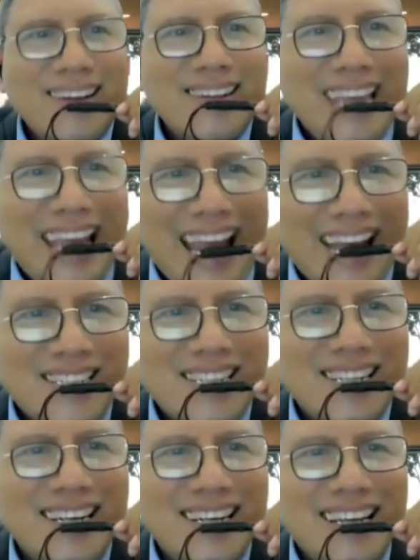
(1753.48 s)
they
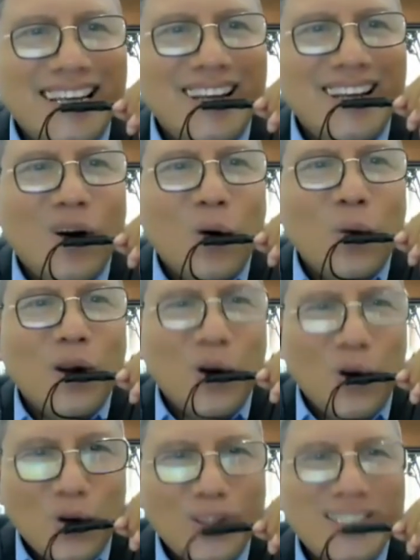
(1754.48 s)
actually will
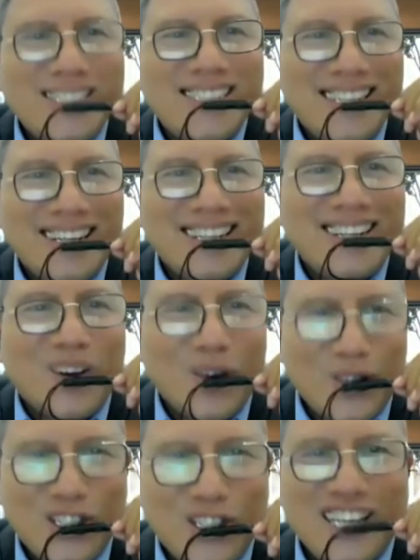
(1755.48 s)
lose the
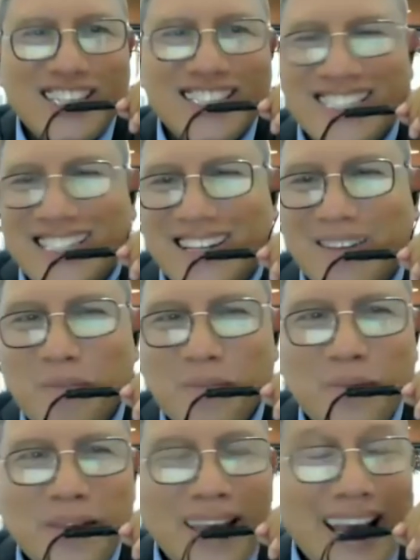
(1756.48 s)
negotiation.
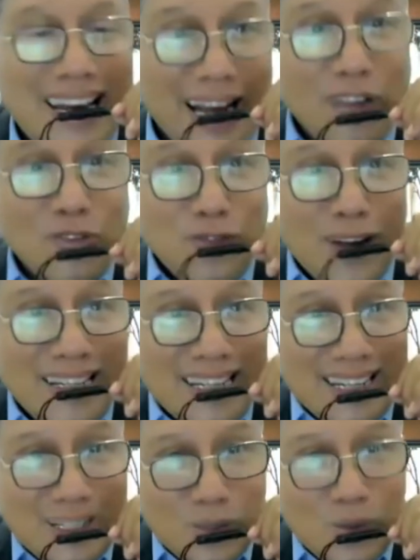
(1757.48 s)
And I find
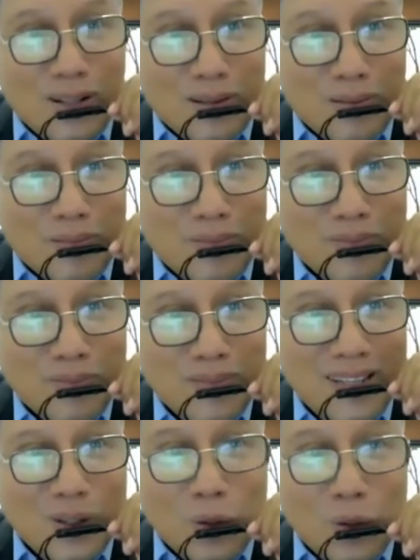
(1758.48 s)
that as well.
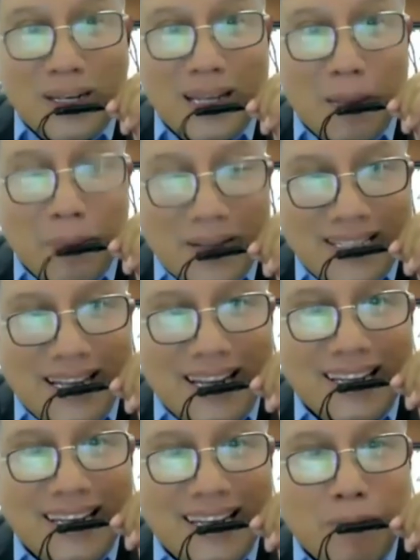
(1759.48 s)
Itu pendapat
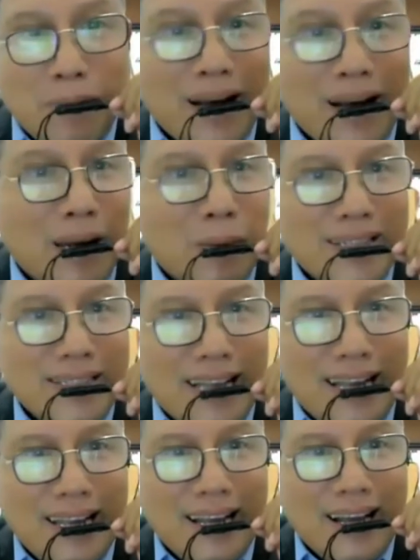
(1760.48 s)
saya dan pengalaman
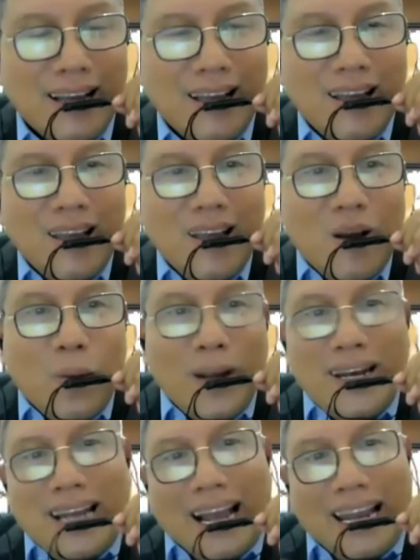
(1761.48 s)
saya.
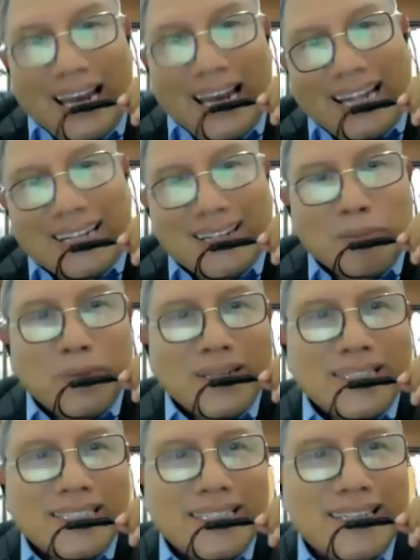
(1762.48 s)
When I like the
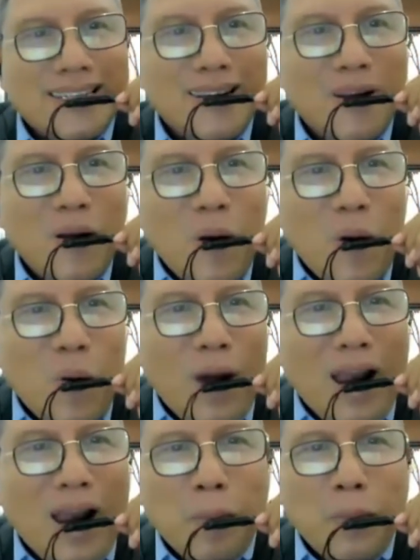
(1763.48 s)
person,
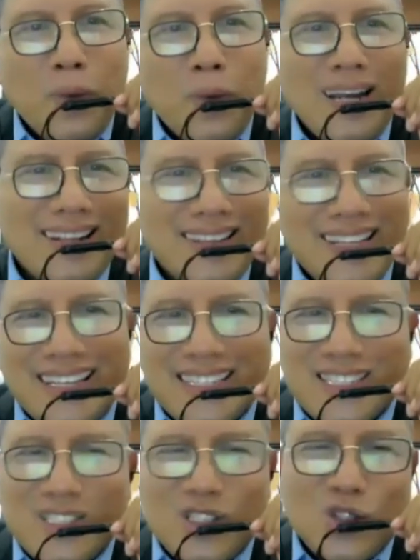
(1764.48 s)
walaupun I think
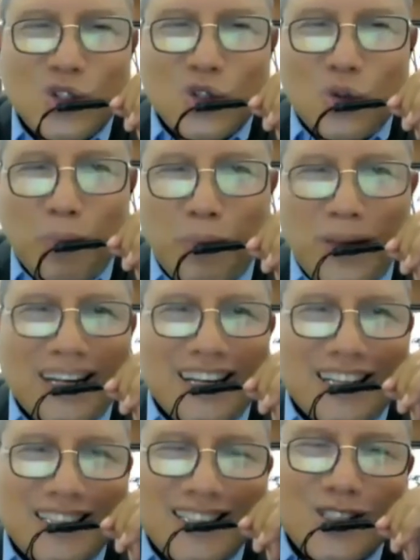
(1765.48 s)
it's
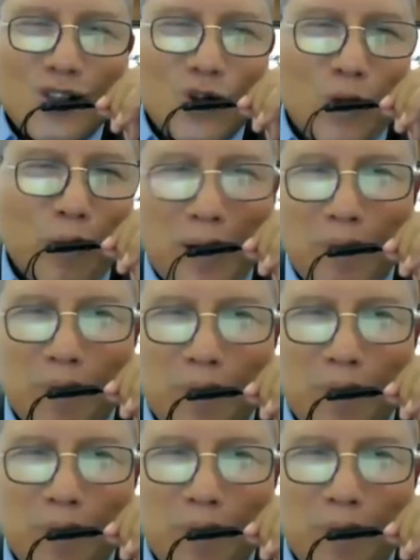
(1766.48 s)
stupid